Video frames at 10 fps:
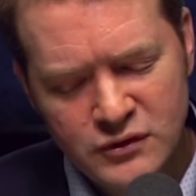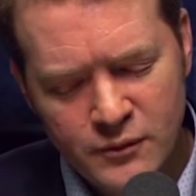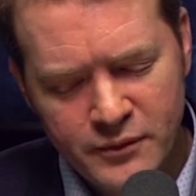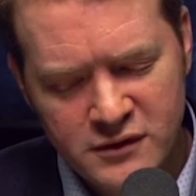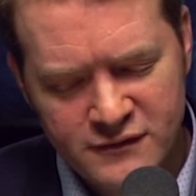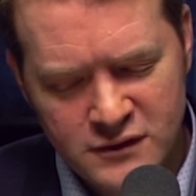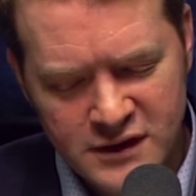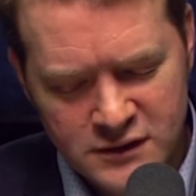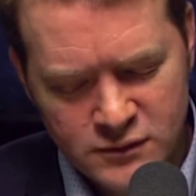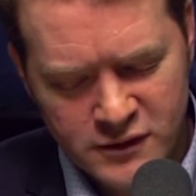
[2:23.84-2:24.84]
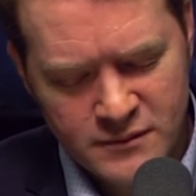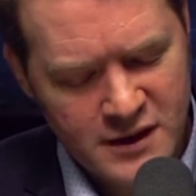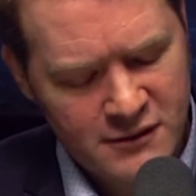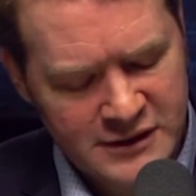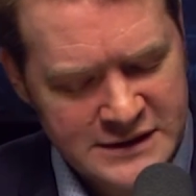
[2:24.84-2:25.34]
your point of view, Keith, what I'm
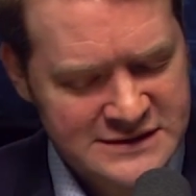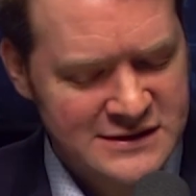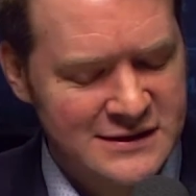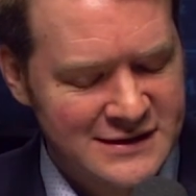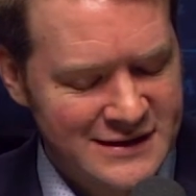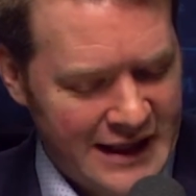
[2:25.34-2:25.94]
hearing is that